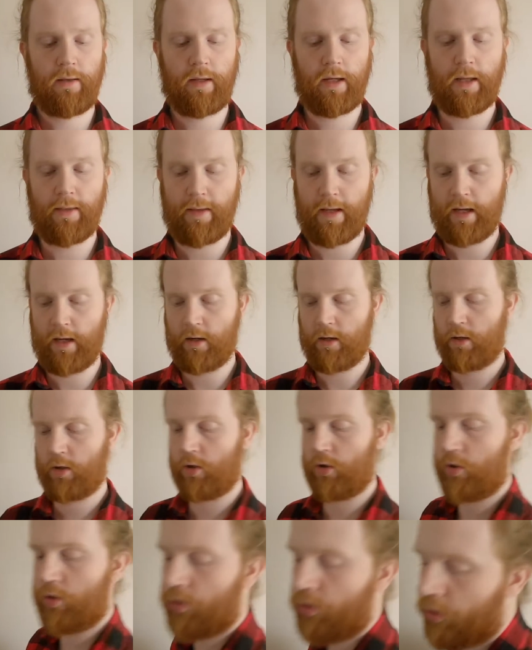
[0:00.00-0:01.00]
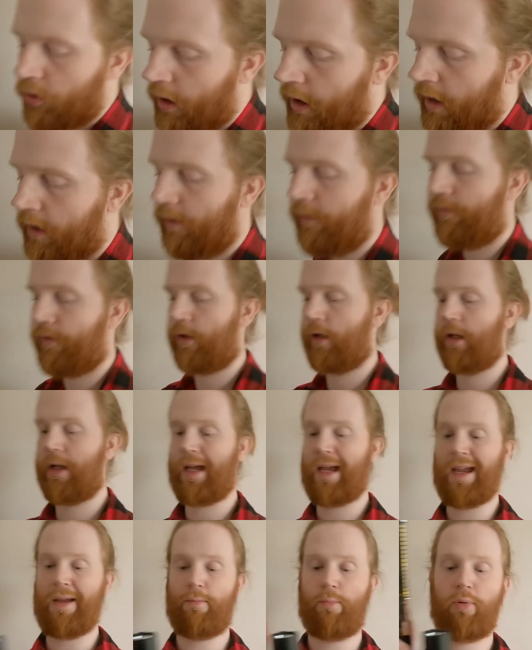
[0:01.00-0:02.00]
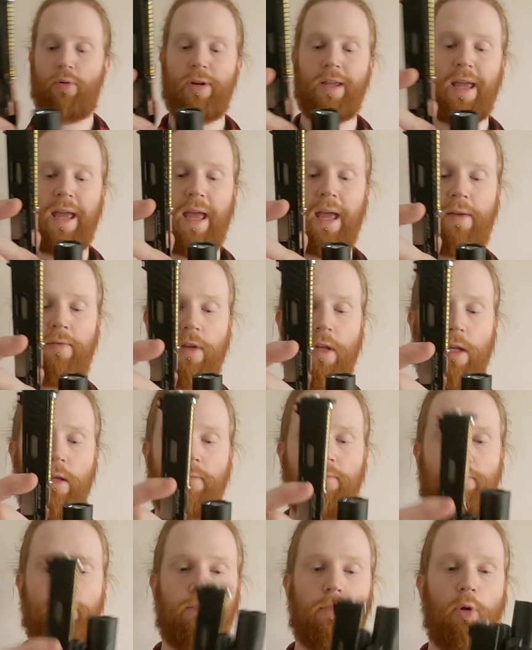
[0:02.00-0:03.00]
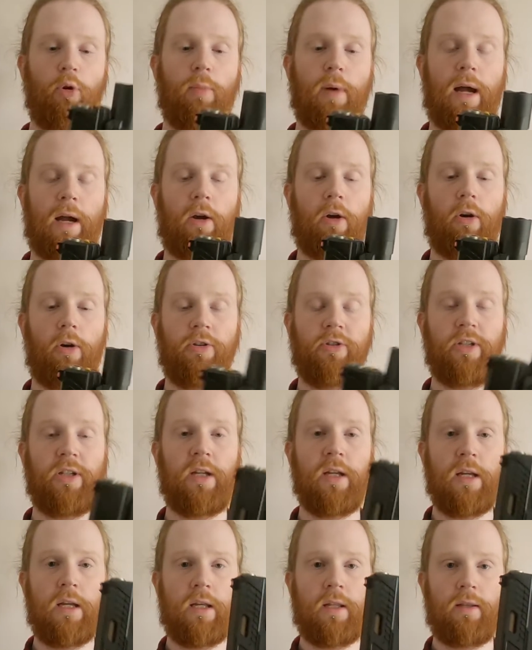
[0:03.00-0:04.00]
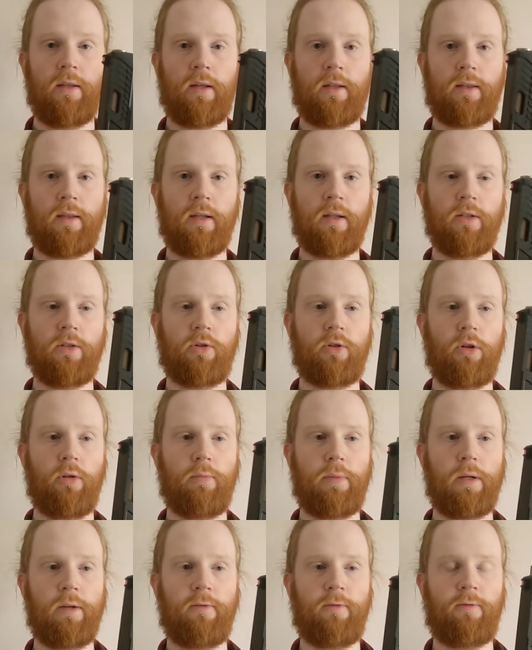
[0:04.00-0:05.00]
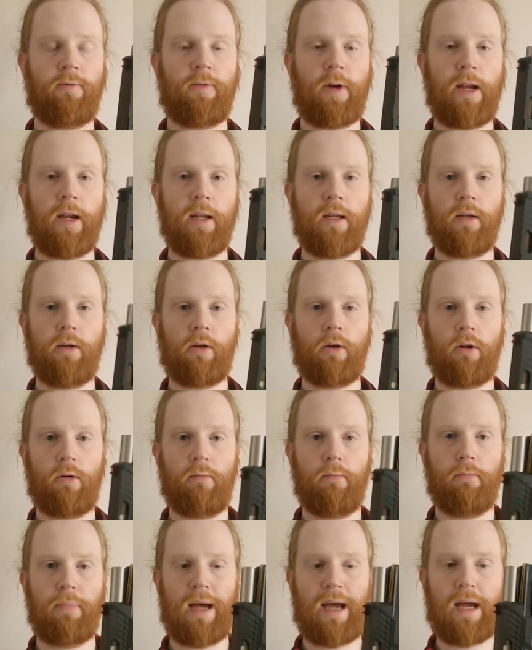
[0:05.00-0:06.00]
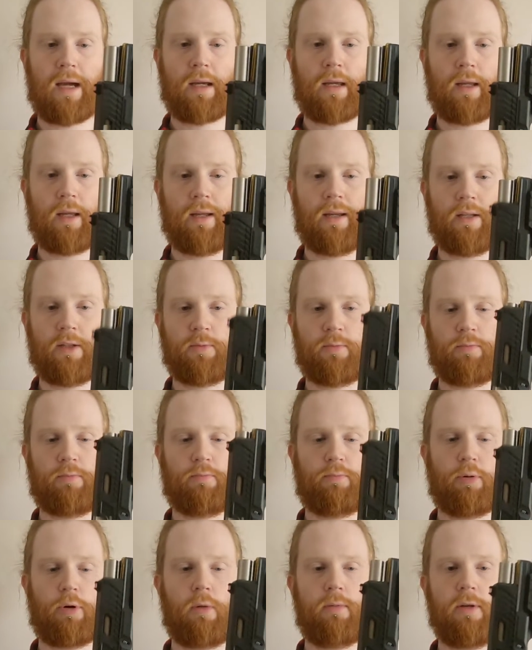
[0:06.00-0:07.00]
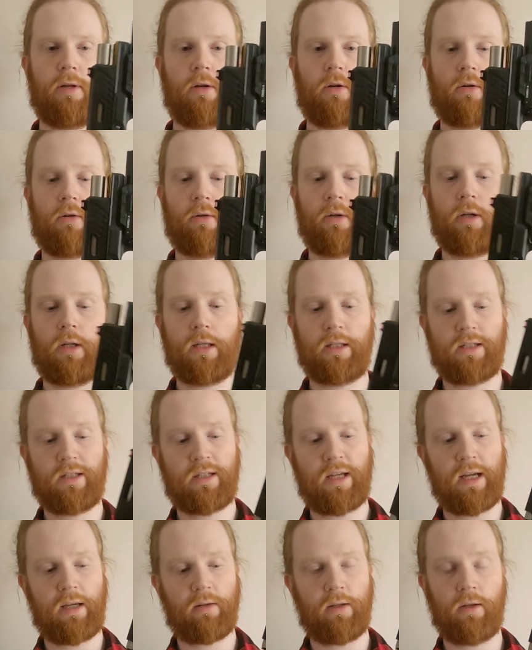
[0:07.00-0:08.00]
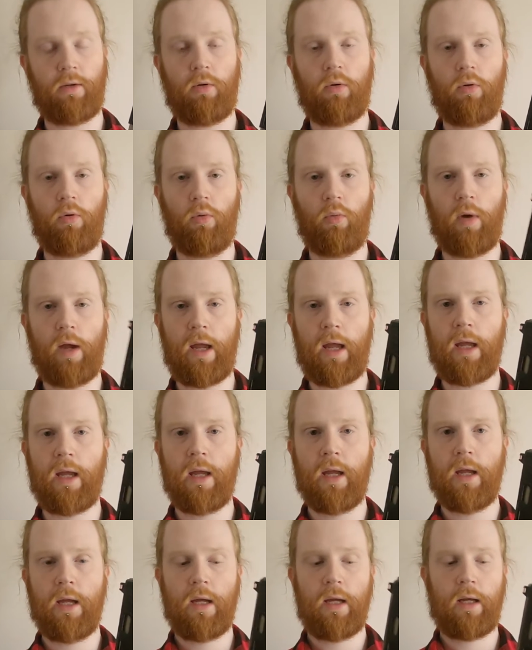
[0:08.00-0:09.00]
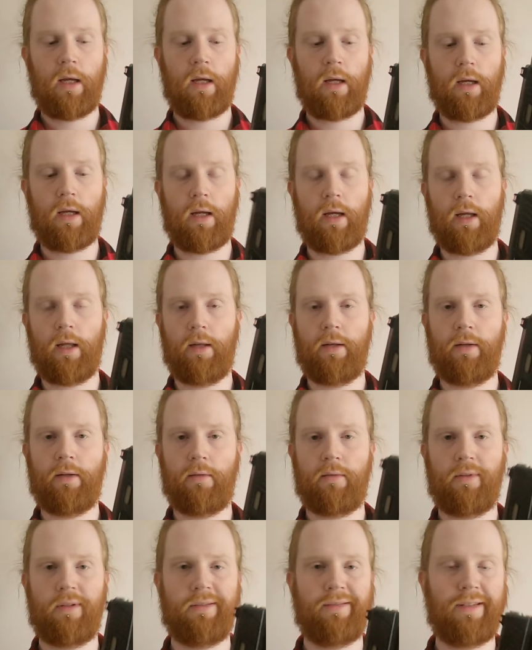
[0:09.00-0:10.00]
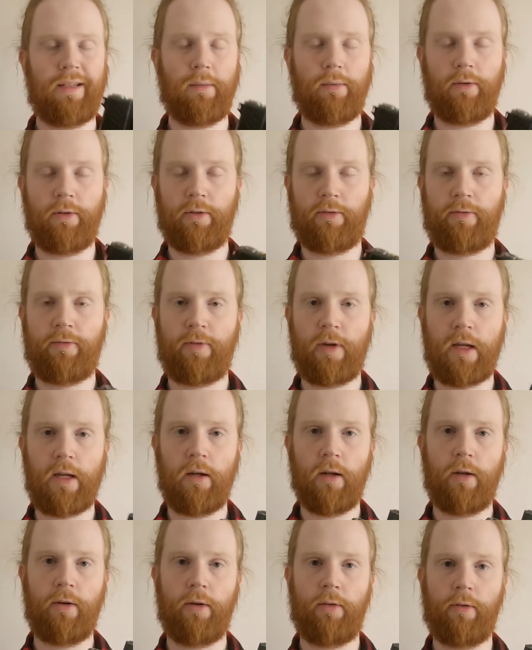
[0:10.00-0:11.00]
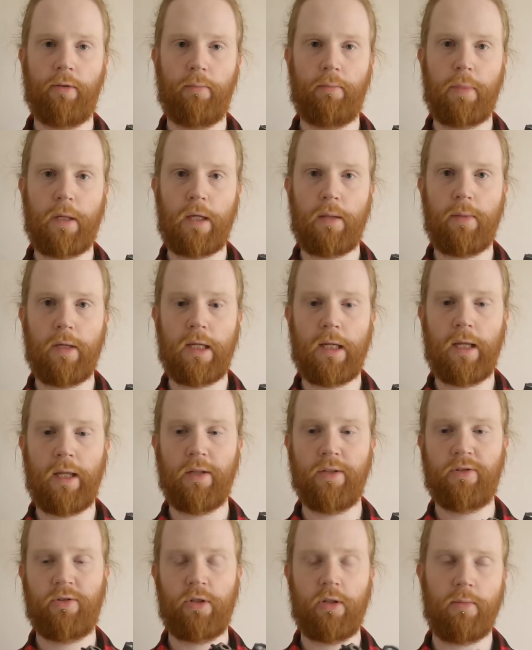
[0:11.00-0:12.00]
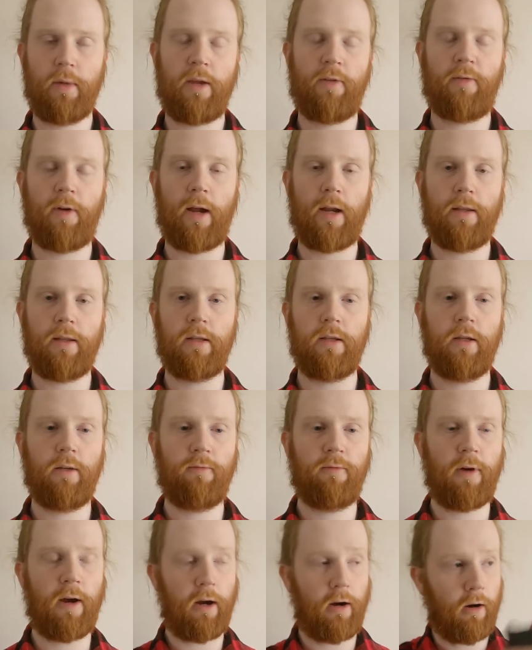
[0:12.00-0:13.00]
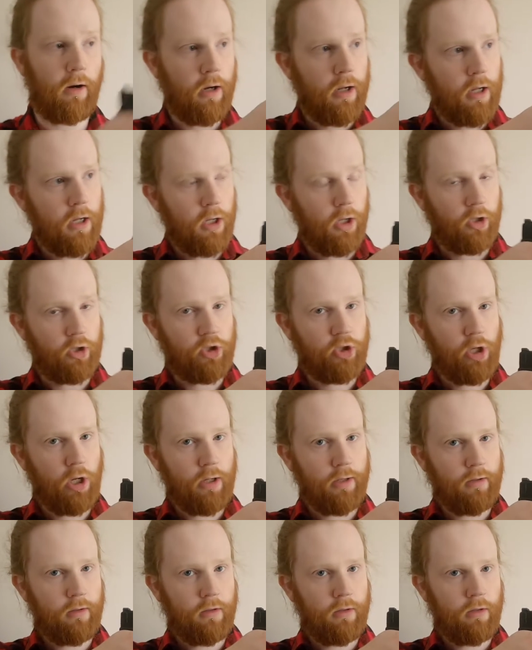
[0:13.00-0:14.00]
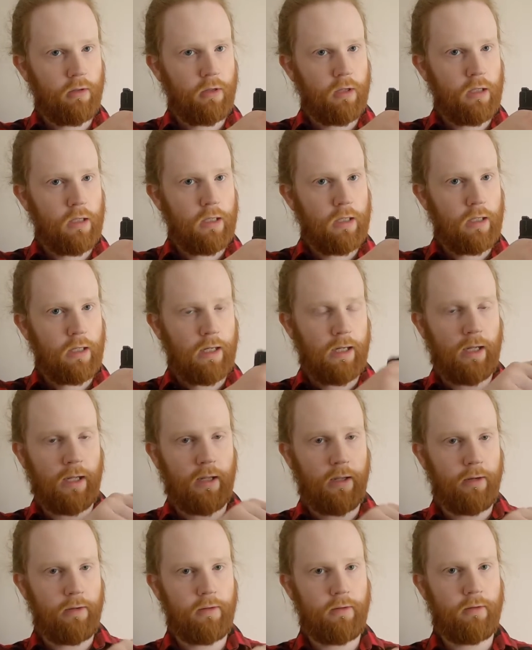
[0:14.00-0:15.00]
and then you have a pretty heavy blowback housing, that thing is going to be fighting to come back, and it's probably not going to get cycling the whole way and able to feed another BB in. So you may find that you fire a shot and